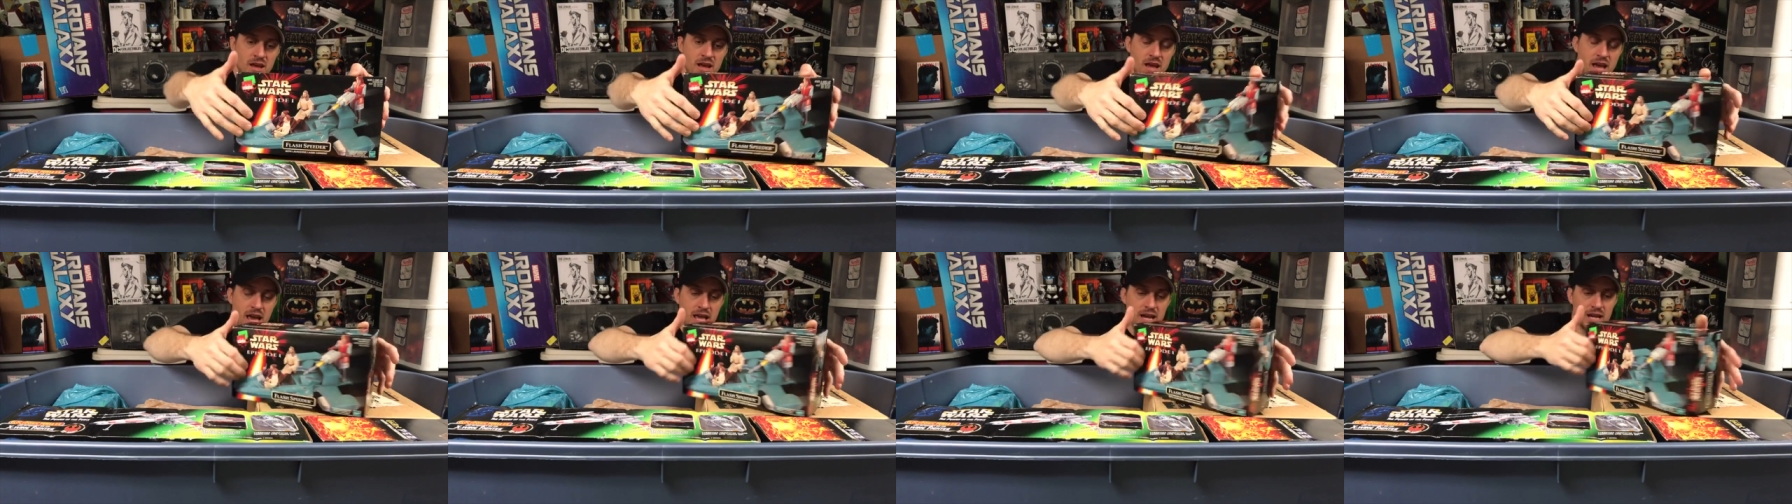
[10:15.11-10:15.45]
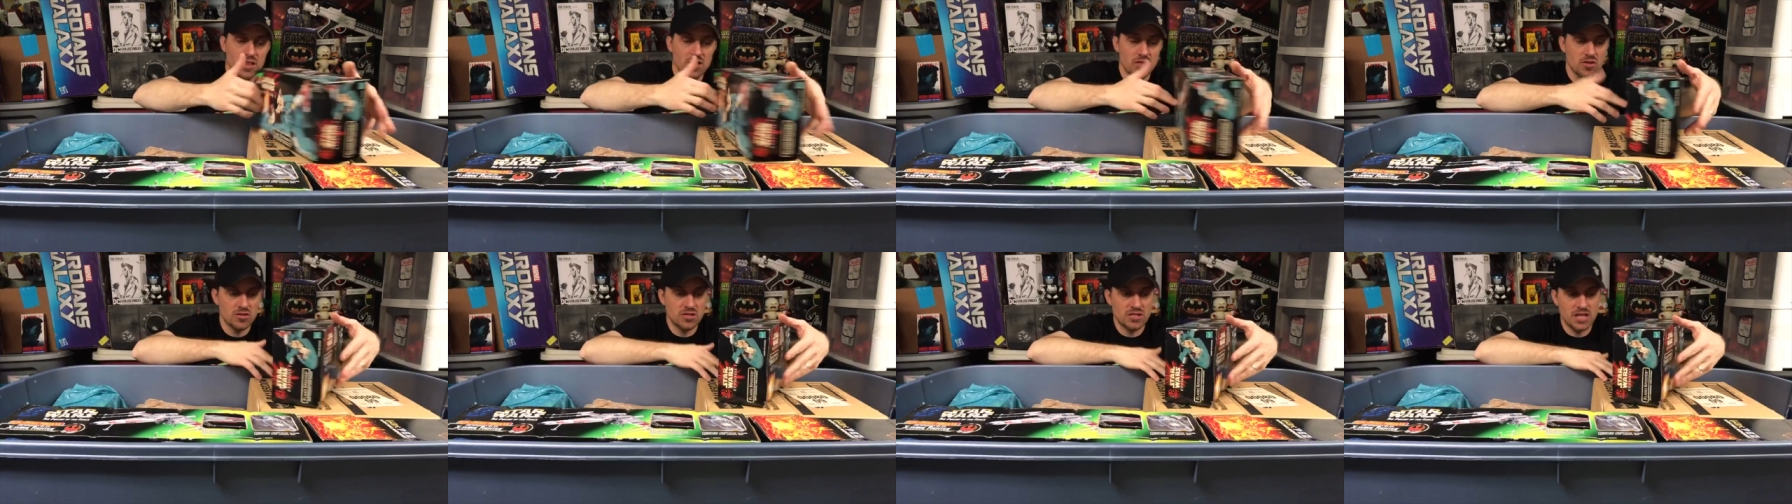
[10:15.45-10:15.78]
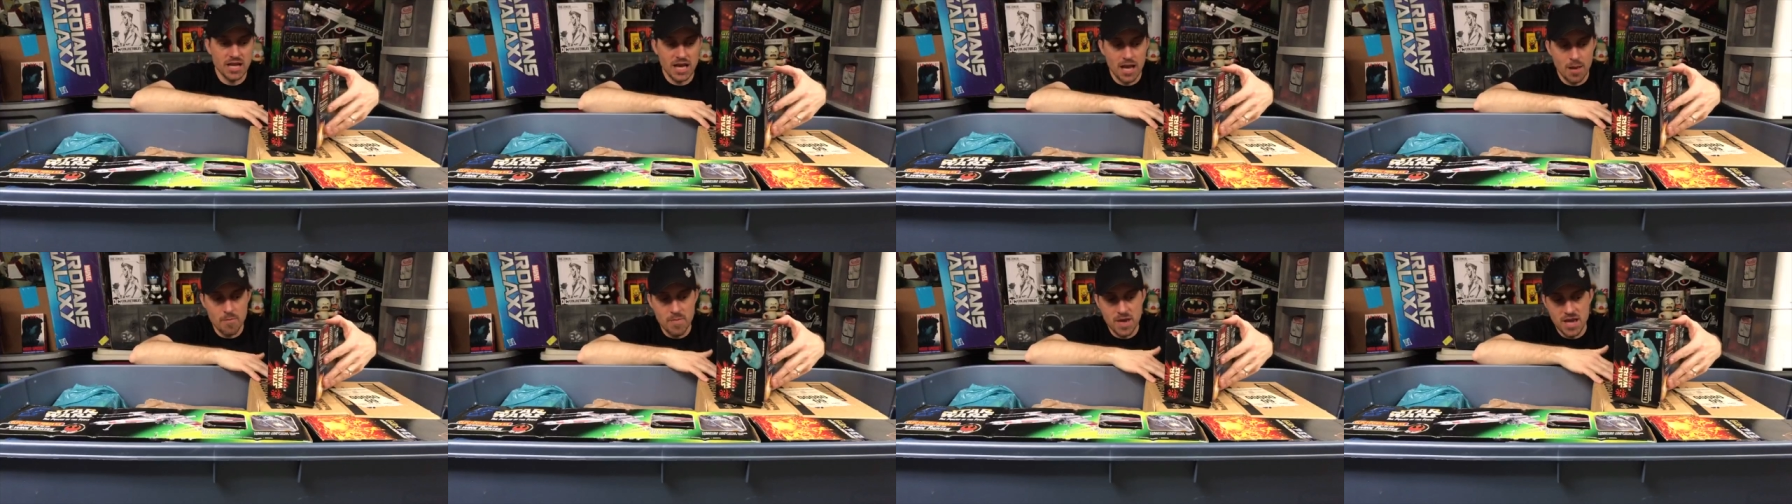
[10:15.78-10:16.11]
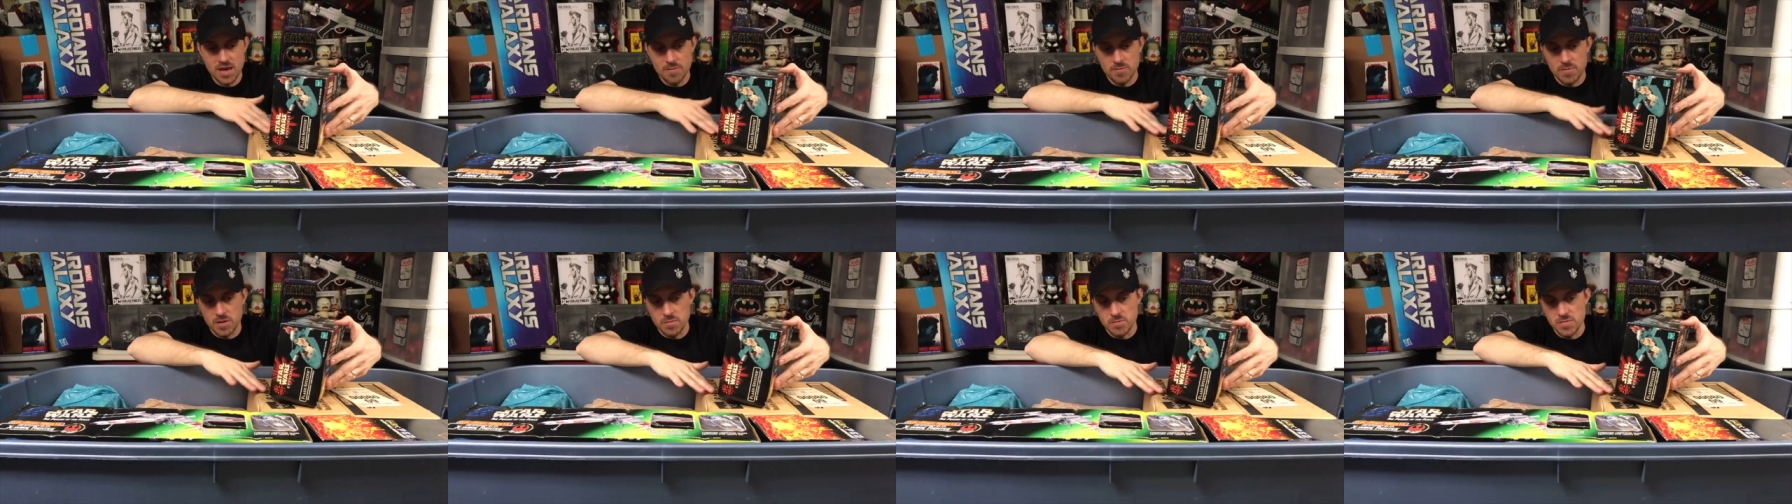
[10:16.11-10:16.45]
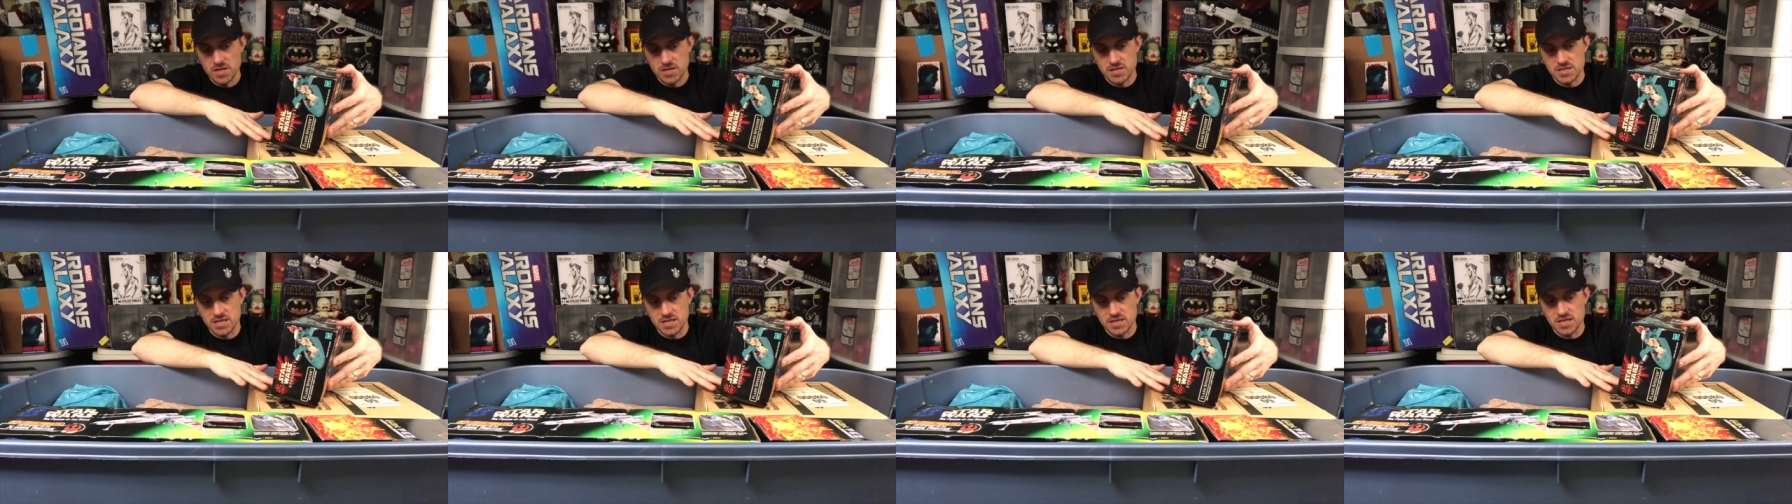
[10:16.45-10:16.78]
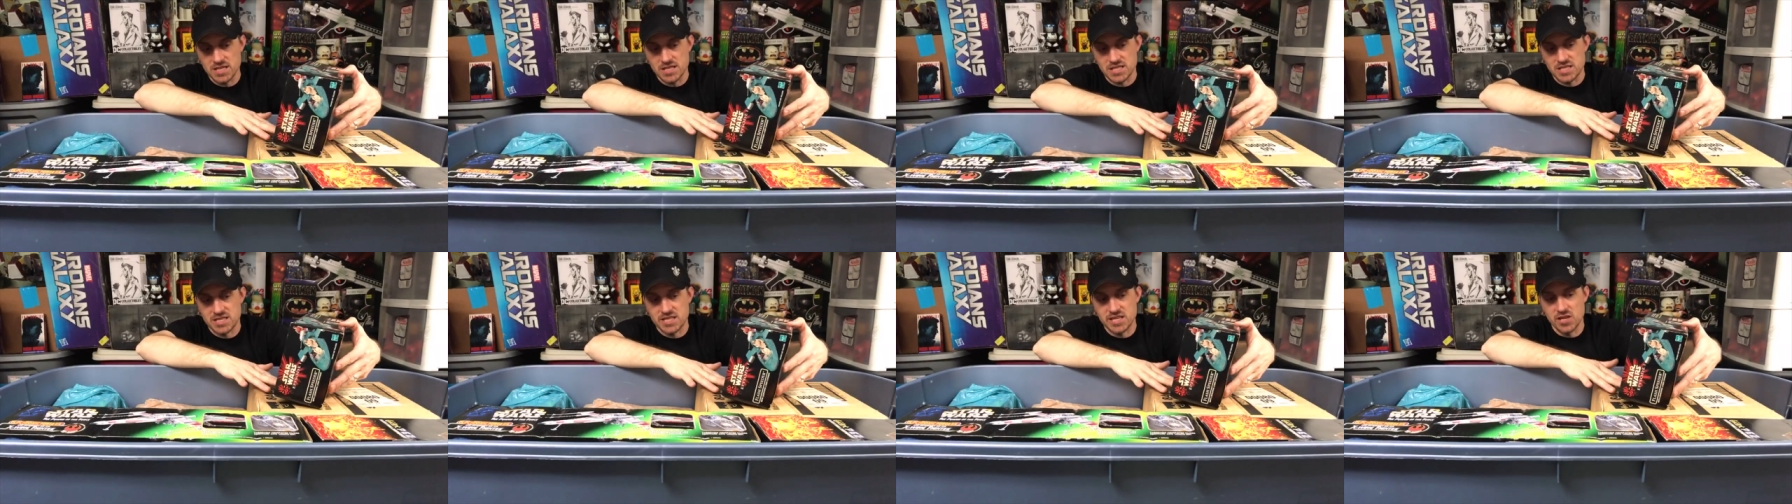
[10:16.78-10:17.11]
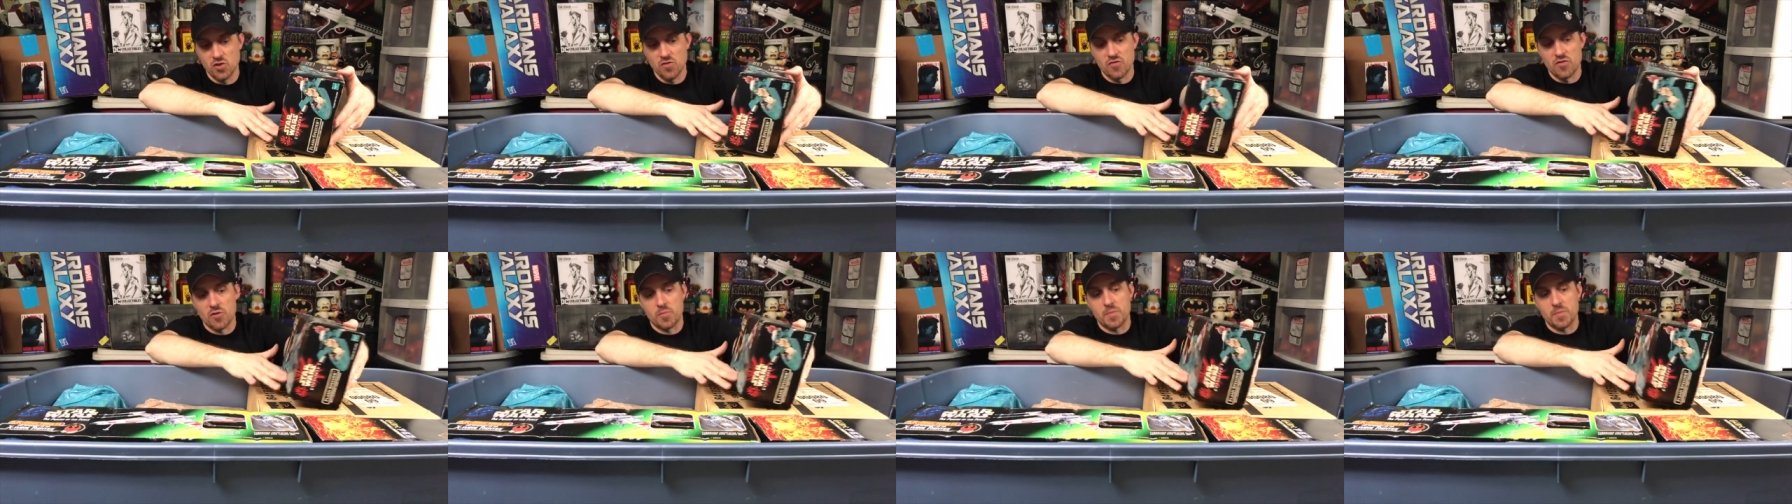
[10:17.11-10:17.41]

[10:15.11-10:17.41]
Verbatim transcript: and it looks like I may have been missing these silver